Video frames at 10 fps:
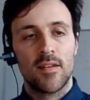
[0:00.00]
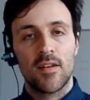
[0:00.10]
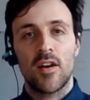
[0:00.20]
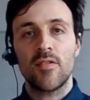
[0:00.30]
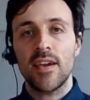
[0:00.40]

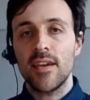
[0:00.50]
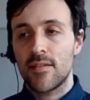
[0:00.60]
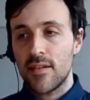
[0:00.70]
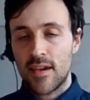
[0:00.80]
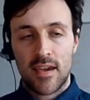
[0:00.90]
Okay,
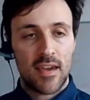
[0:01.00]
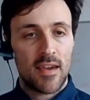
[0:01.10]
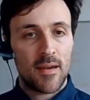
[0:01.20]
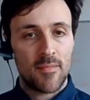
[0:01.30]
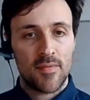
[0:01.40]

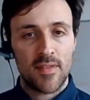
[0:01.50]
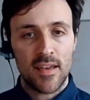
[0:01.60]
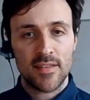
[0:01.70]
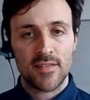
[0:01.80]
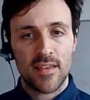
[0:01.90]
um,
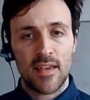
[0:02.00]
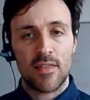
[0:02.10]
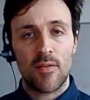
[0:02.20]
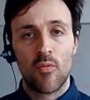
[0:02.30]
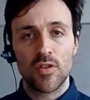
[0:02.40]
thanks.
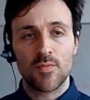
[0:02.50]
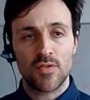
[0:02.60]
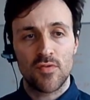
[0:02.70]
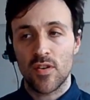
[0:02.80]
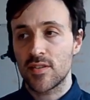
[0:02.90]
The water bottle
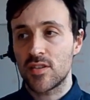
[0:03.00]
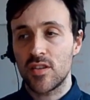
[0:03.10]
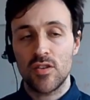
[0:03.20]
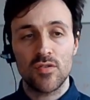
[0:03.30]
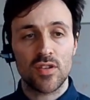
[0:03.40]
rocket's going to
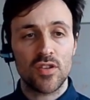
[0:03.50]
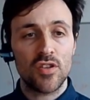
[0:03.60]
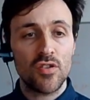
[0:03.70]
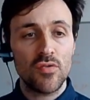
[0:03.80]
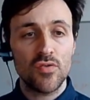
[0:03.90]
use a
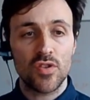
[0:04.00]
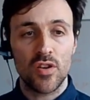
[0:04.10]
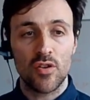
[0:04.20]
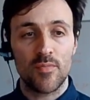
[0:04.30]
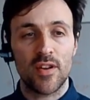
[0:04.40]
huge
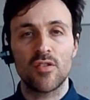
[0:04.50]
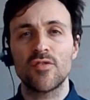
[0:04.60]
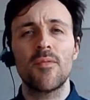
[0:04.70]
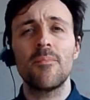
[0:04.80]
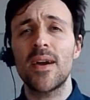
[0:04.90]
loop that goes
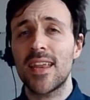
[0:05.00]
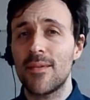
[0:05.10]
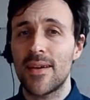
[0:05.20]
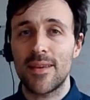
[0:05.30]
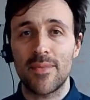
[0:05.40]
over many,
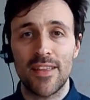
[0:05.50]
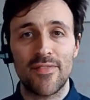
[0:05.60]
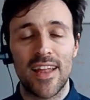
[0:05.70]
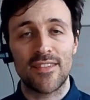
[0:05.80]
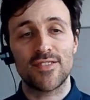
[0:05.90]
many, many
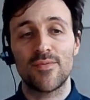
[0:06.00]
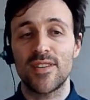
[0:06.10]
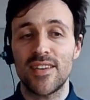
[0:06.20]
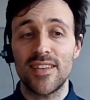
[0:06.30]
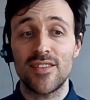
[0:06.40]
values, so we're going
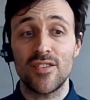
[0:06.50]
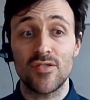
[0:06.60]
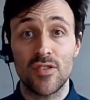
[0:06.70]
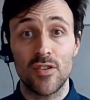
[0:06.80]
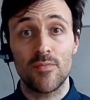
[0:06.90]
to need to use
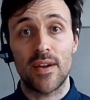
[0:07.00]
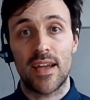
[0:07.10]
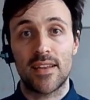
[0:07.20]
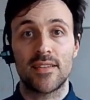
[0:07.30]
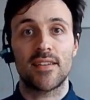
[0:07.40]
a loop
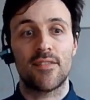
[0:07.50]
and a